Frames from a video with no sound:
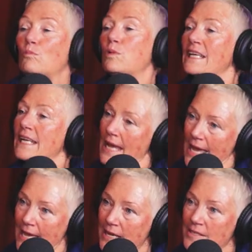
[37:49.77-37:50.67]
Well, it
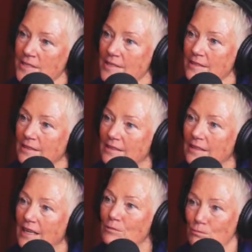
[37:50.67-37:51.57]
has.
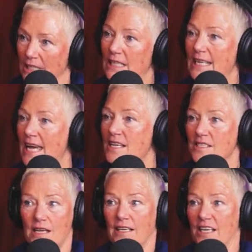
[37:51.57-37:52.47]
It really
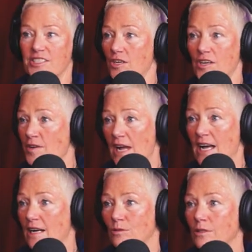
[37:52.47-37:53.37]
has, and I don't know how.